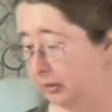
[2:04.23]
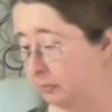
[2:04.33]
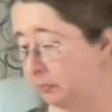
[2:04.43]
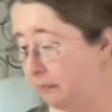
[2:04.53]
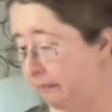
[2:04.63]
them.
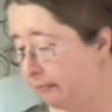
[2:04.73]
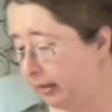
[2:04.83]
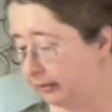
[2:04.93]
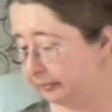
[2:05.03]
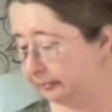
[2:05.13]

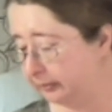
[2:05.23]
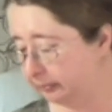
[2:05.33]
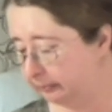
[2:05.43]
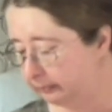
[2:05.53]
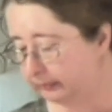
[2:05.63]

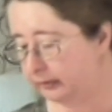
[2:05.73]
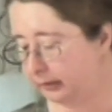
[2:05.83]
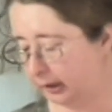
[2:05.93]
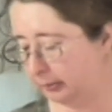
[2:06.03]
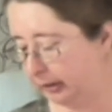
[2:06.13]

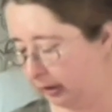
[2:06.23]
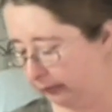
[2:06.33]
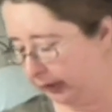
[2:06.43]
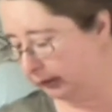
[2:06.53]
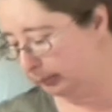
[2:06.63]
Because my other
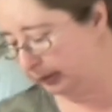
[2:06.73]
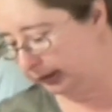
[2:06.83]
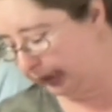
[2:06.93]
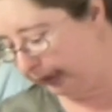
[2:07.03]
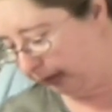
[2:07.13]
video was about standing